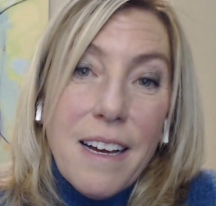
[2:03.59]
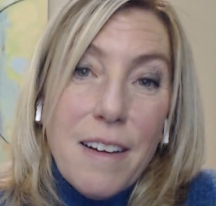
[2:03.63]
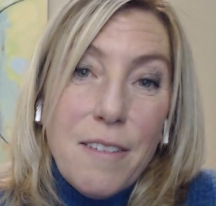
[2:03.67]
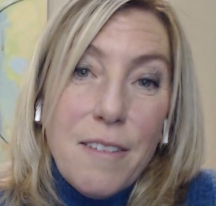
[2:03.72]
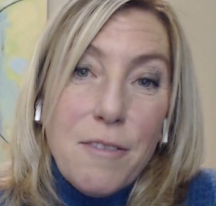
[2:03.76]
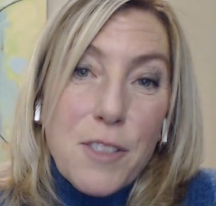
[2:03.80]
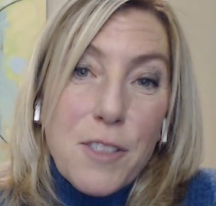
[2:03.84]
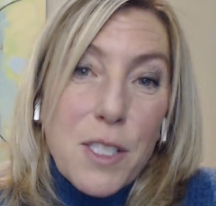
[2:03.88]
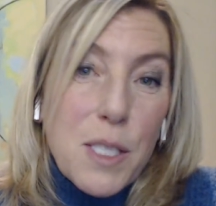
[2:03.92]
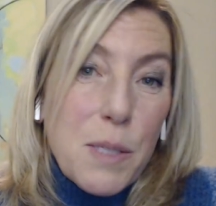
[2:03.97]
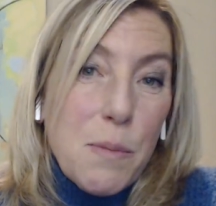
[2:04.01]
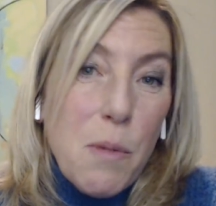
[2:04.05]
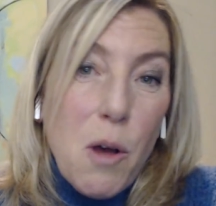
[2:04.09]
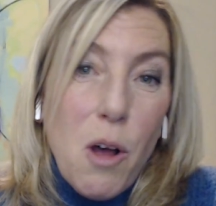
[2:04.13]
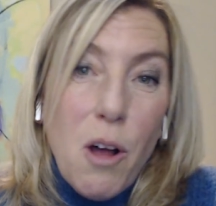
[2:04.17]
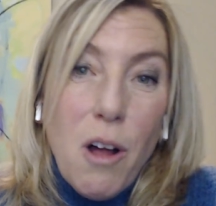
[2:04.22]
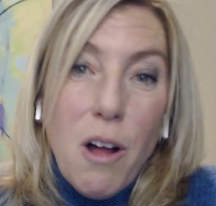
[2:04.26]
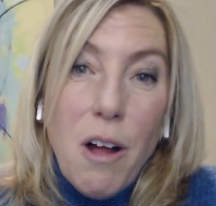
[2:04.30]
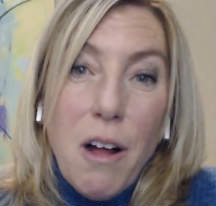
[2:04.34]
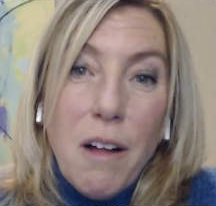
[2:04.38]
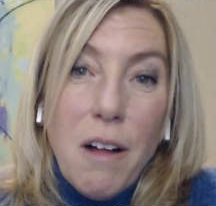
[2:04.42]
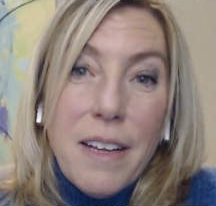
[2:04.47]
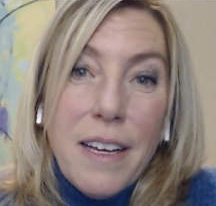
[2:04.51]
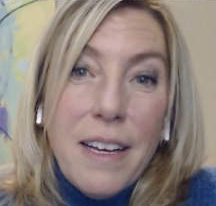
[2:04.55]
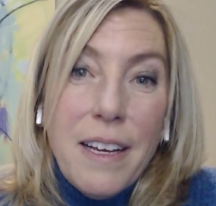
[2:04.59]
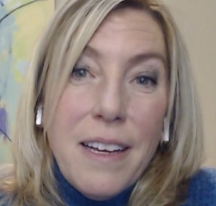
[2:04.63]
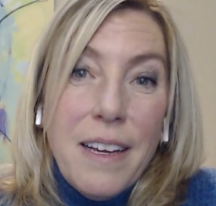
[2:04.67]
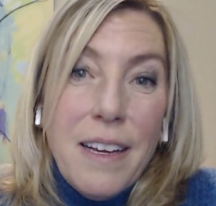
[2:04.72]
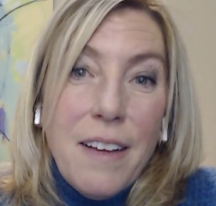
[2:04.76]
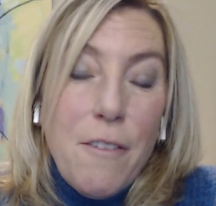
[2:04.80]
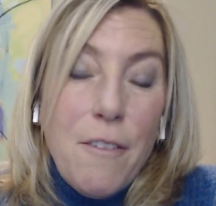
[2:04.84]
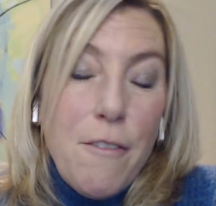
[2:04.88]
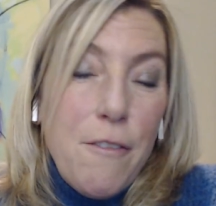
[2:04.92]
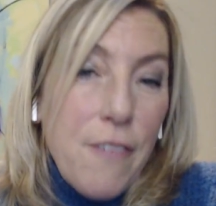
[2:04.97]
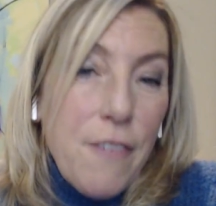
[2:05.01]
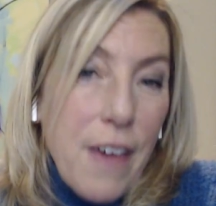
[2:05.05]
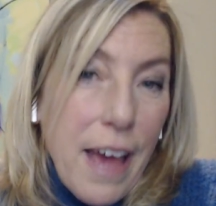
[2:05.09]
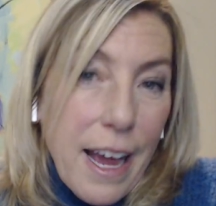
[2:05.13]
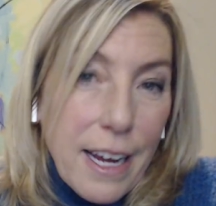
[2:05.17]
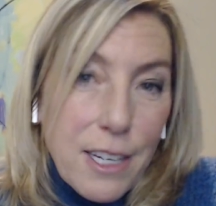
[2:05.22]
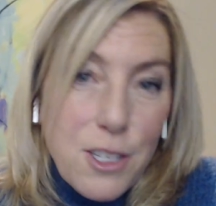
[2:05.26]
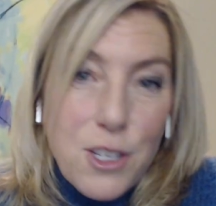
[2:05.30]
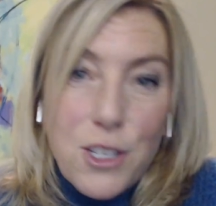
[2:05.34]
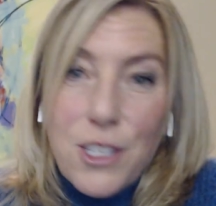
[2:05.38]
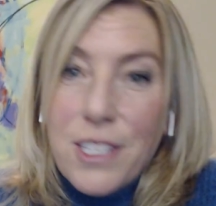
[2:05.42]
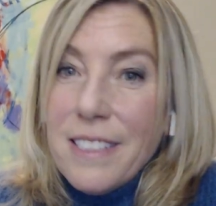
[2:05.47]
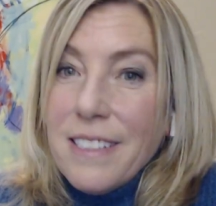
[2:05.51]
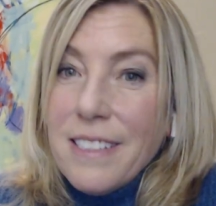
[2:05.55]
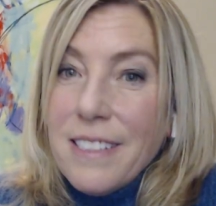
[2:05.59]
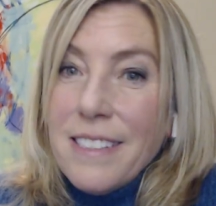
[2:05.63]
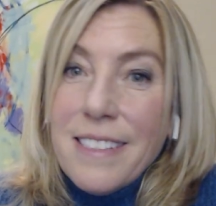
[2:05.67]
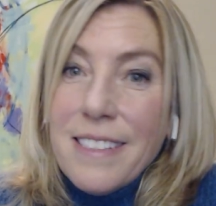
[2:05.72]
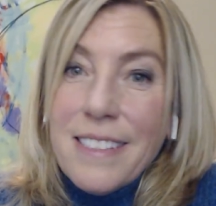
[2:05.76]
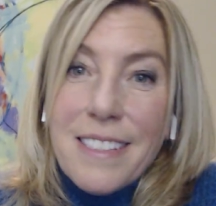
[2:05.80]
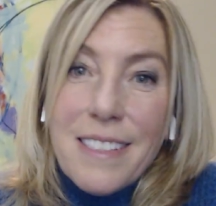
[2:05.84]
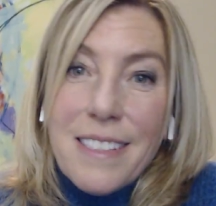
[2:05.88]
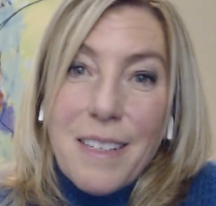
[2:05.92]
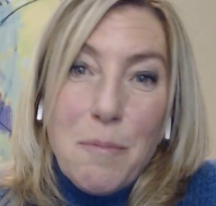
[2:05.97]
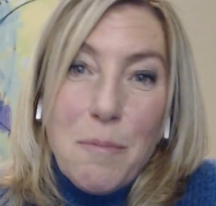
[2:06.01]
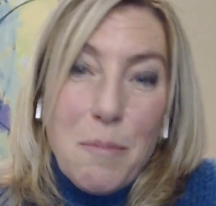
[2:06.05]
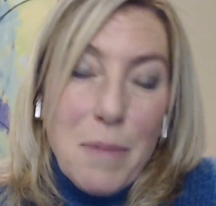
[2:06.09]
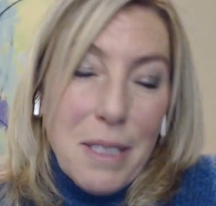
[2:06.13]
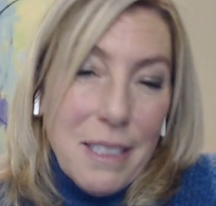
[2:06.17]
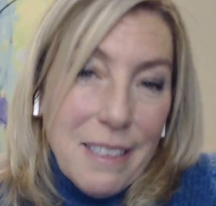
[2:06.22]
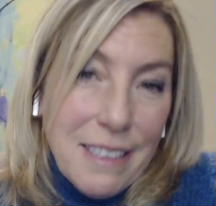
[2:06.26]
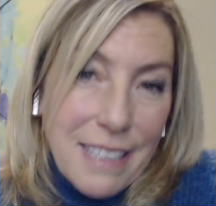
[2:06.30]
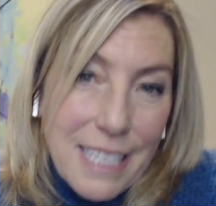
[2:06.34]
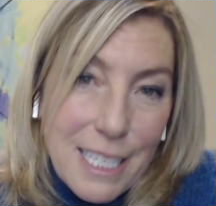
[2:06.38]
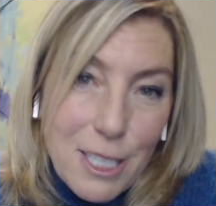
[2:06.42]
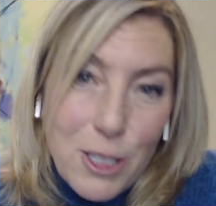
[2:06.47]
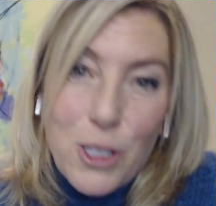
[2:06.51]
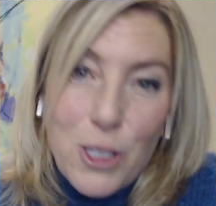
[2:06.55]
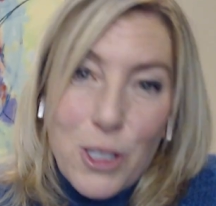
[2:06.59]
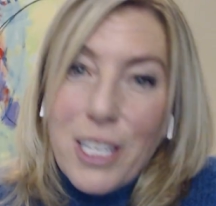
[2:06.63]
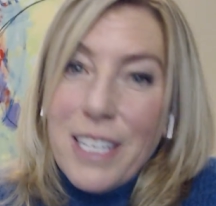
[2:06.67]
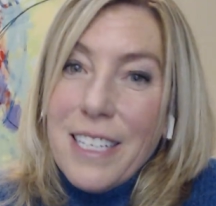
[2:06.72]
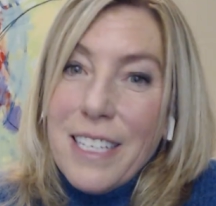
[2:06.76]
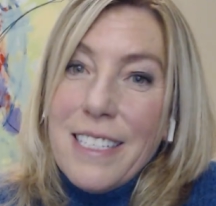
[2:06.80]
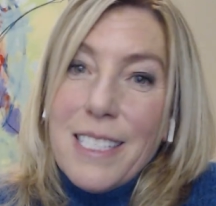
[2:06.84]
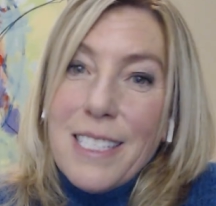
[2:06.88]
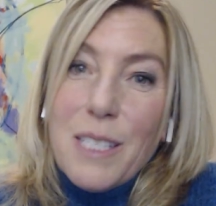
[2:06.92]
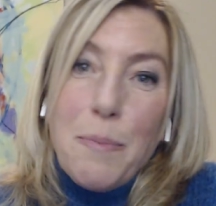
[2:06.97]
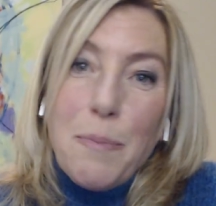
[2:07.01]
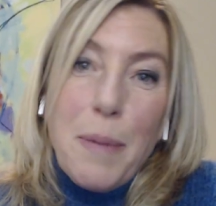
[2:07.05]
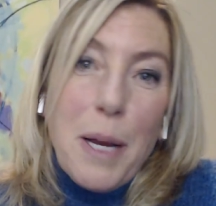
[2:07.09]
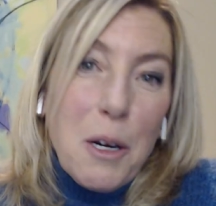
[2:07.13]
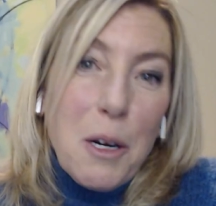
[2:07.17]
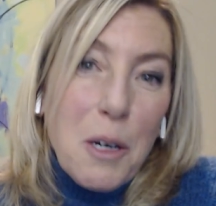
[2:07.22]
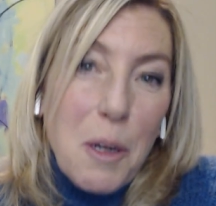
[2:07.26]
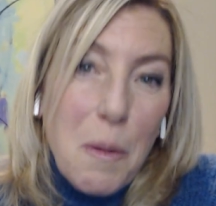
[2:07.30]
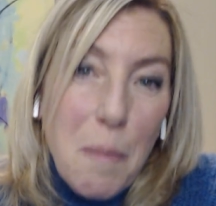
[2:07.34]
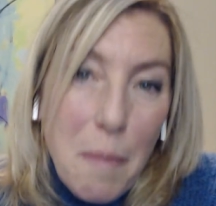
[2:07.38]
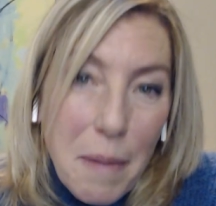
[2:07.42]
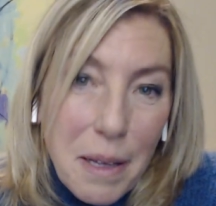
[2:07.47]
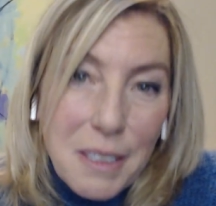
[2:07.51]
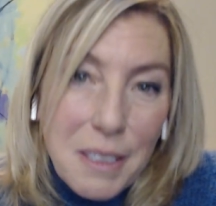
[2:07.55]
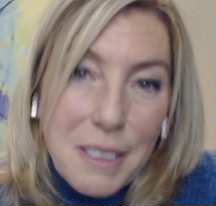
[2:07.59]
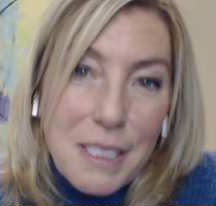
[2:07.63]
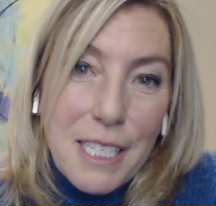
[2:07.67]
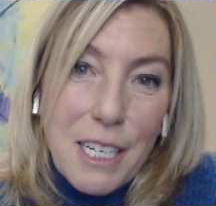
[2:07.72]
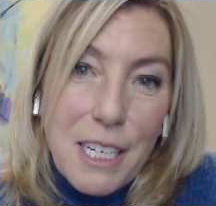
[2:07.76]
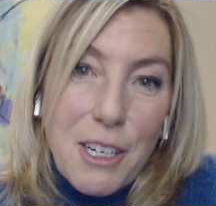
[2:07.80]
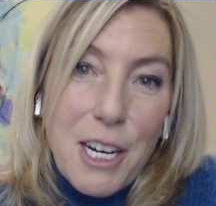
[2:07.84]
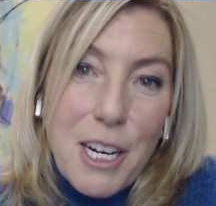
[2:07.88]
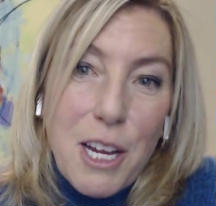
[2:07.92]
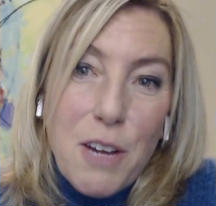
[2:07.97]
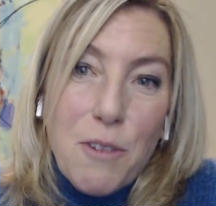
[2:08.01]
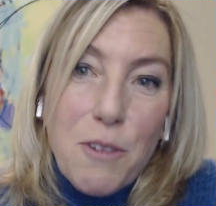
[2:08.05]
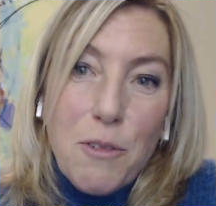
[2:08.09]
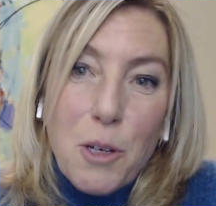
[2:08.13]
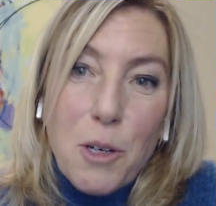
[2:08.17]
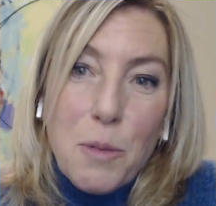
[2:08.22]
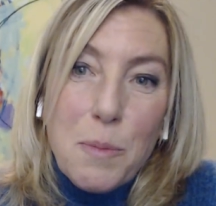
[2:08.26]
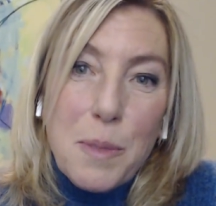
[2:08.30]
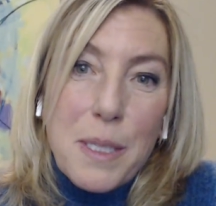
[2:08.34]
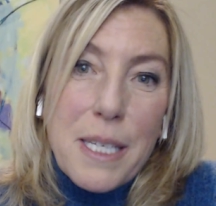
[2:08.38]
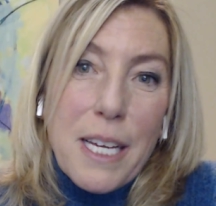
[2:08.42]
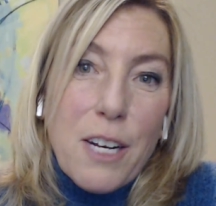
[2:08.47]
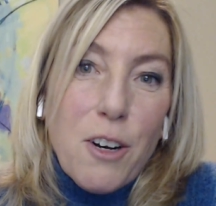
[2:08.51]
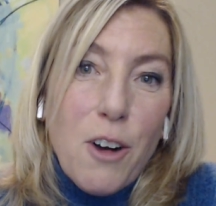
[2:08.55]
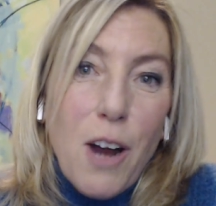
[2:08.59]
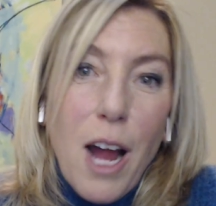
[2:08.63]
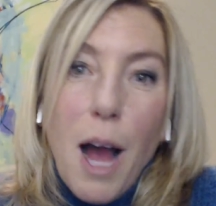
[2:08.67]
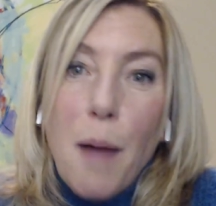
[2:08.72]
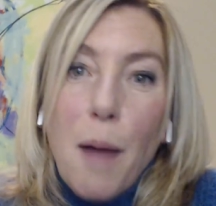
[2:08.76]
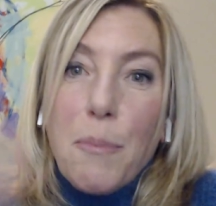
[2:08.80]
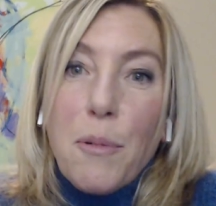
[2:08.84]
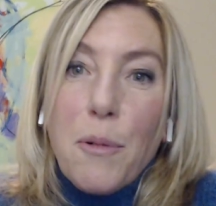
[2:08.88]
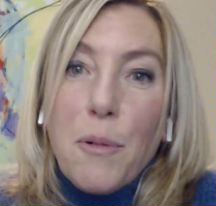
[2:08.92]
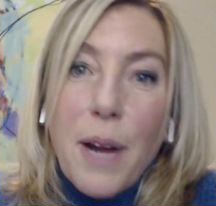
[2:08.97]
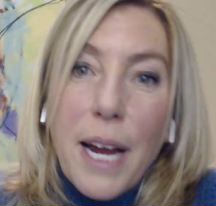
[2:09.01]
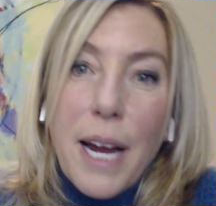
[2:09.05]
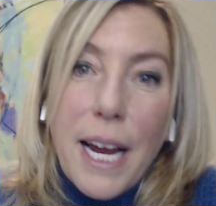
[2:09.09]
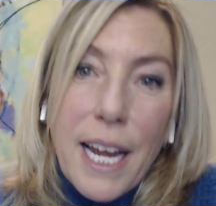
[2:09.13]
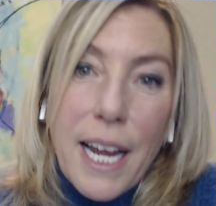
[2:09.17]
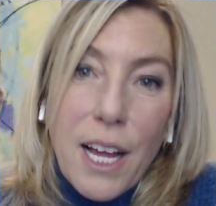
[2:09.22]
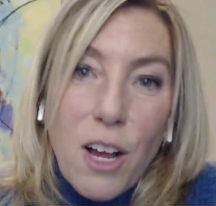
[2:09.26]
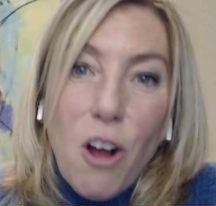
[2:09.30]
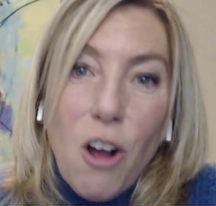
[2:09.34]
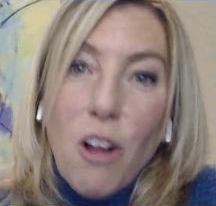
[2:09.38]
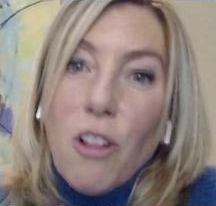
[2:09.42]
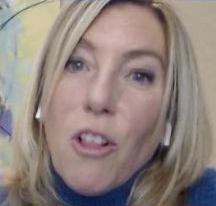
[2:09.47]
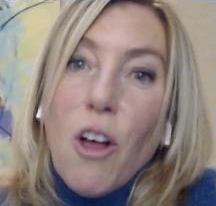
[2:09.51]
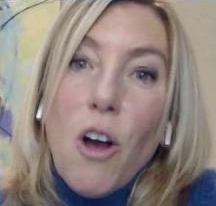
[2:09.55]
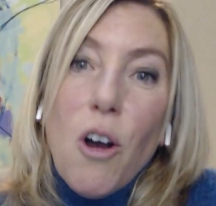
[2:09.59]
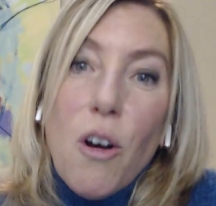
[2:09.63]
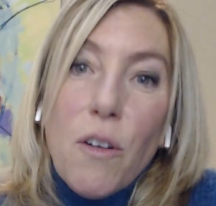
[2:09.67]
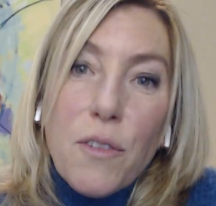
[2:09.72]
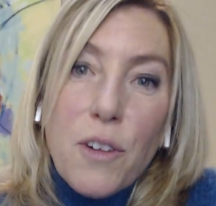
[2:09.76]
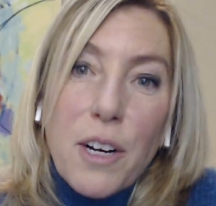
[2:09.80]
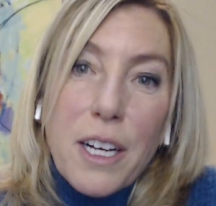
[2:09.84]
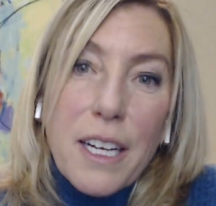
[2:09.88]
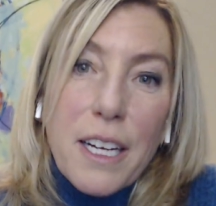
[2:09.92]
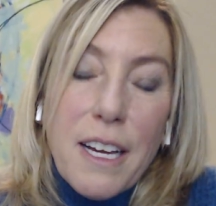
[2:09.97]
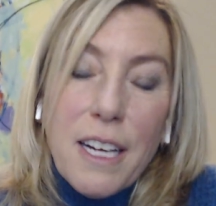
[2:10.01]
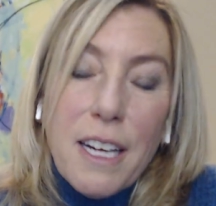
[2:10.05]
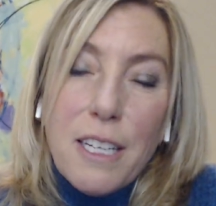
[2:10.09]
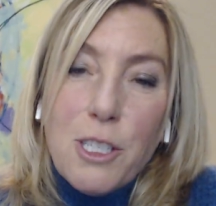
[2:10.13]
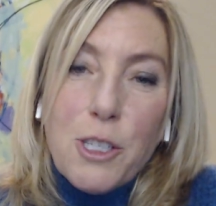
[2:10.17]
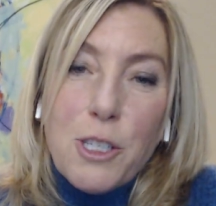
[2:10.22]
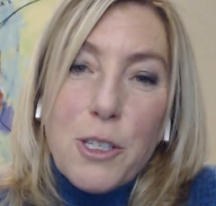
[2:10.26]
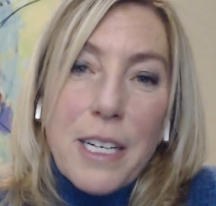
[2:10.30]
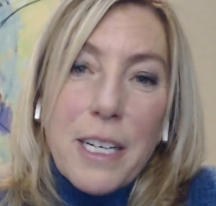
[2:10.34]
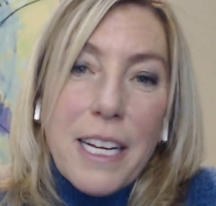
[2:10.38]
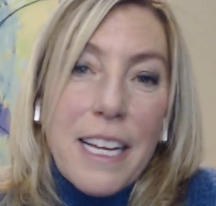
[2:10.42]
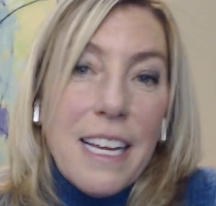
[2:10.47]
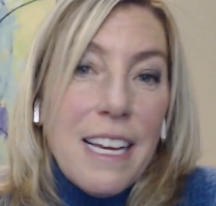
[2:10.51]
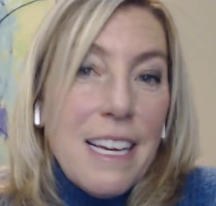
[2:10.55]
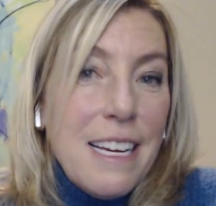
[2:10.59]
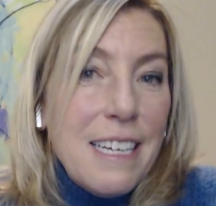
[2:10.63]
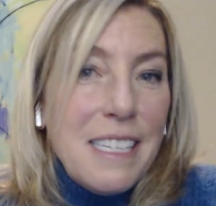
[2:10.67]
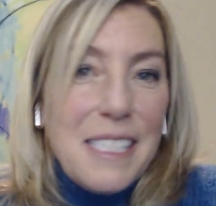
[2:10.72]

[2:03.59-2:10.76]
of small factions, militias, paramilitary groups that are operating all over a country.